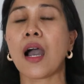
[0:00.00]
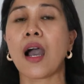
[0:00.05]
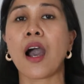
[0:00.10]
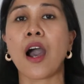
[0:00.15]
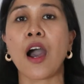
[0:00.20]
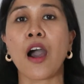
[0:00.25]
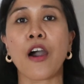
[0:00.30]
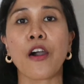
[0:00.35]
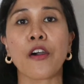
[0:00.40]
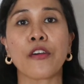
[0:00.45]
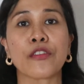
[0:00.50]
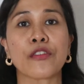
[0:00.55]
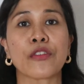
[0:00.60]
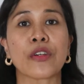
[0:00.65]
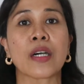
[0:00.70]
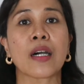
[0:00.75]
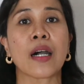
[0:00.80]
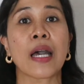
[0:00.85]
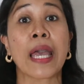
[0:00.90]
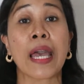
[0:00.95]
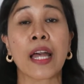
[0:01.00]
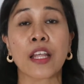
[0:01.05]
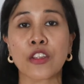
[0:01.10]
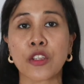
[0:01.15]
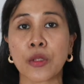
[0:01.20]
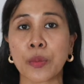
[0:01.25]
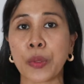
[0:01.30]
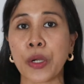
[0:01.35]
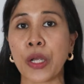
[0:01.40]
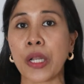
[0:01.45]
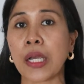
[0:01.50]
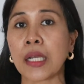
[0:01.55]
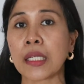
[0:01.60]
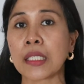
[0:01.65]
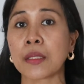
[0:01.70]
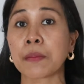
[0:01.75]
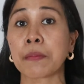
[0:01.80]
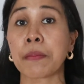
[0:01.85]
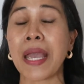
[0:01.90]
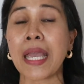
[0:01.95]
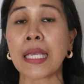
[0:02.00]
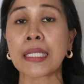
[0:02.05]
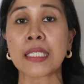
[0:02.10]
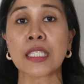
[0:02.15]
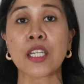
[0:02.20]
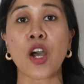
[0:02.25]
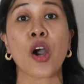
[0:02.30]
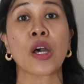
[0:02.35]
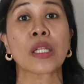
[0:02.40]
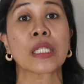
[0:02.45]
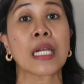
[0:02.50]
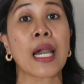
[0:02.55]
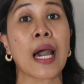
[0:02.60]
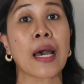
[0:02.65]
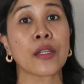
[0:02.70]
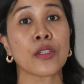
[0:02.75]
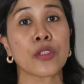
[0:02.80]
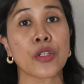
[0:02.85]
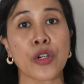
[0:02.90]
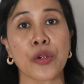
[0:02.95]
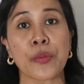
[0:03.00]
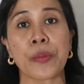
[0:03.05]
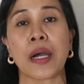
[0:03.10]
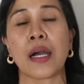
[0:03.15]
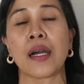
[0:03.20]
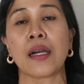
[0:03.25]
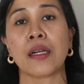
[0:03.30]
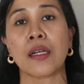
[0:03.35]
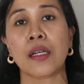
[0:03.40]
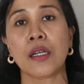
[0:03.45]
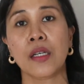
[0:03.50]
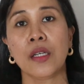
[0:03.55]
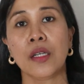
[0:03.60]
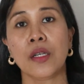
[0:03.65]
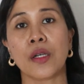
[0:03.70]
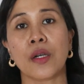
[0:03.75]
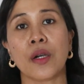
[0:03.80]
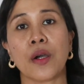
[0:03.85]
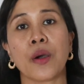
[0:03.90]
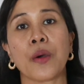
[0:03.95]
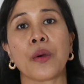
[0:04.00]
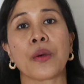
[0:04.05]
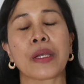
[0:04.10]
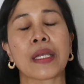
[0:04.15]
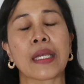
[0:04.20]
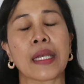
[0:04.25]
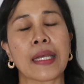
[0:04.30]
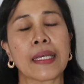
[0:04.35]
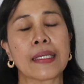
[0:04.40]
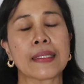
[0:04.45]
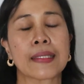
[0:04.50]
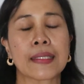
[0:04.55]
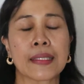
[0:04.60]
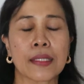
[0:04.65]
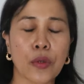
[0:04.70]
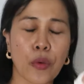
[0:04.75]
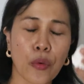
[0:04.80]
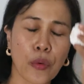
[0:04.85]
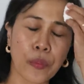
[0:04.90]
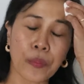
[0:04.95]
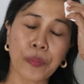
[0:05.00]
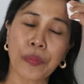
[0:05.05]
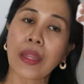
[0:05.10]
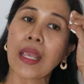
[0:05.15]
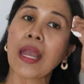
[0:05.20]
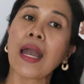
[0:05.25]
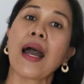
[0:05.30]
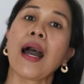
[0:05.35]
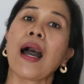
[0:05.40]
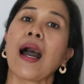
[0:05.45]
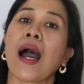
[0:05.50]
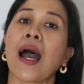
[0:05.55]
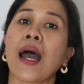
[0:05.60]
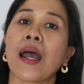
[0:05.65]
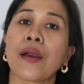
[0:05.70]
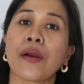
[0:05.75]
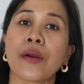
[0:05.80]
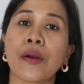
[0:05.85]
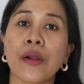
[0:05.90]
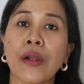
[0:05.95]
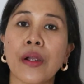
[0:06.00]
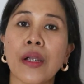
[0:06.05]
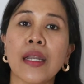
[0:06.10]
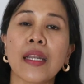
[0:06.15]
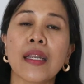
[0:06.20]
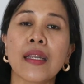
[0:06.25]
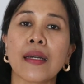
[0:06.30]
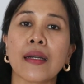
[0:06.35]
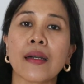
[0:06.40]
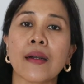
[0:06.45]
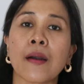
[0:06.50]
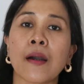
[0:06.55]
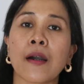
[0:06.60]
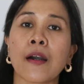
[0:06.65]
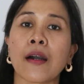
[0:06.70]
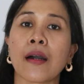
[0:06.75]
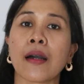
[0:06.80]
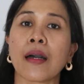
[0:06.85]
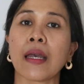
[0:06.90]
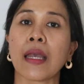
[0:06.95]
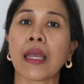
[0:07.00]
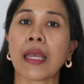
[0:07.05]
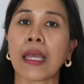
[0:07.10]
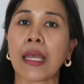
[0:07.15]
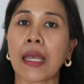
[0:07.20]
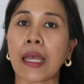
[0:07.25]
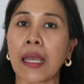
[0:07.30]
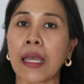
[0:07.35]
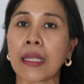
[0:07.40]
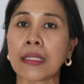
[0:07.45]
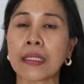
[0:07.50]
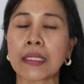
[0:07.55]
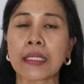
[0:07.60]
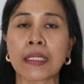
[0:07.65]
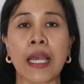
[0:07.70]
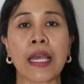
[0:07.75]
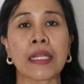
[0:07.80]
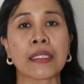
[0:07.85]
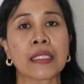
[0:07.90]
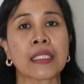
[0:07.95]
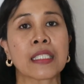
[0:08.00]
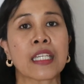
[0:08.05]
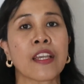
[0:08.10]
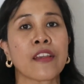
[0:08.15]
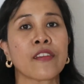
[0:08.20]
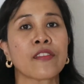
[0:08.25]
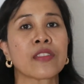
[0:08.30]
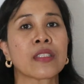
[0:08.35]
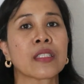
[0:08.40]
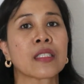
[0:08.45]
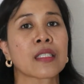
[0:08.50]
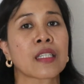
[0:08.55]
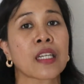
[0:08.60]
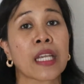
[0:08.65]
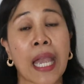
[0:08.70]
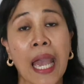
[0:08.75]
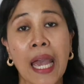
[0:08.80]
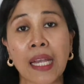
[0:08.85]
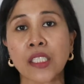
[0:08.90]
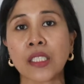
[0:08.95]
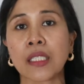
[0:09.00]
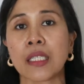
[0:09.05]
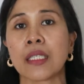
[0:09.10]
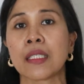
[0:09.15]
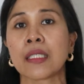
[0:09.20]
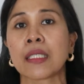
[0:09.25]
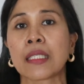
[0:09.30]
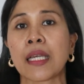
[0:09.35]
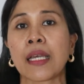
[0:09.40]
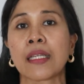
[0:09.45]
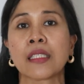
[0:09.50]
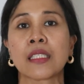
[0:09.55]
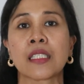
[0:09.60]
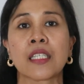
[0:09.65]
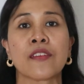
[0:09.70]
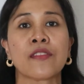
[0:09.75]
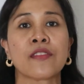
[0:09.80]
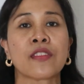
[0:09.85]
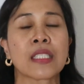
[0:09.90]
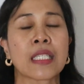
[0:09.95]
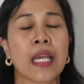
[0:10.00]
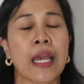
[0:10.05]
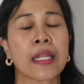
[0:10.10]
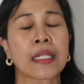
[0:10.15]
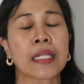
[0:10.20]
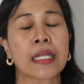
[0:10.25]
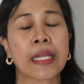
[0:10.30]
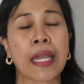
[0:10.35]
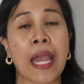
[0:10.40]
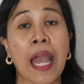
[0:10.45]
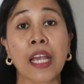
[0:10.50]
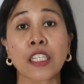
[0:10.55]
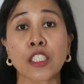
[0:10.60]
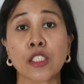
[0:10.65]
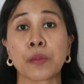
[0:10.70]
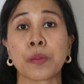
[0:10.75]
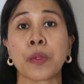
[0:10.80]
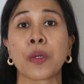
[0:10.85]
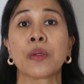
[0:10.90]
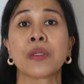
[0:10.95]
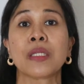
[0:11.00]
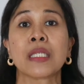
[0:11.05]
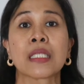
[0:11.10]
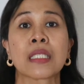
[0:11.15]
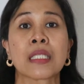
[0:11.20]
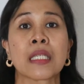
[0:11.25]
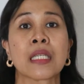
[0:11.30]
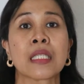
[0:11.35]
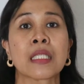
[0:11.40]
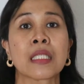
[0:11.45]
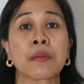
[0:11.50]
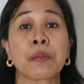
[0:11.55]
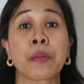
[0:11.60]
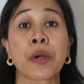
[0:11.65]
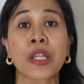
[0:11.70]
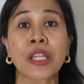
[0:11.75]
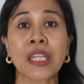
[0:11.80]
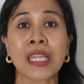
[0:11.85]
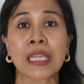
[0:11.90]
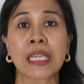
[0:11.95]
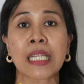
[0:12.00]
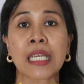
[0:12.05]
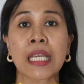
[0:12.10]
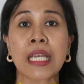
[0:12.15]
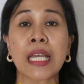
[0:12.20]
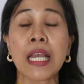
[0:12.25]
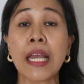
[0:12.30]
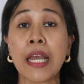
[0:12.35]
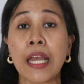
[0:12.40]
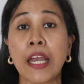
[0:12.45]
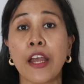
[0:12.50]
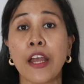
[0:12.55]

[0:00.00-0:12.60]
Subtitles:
of health products based on ganoderma. Okay, so I earn incentives, cash incentives and cash bonuses monthly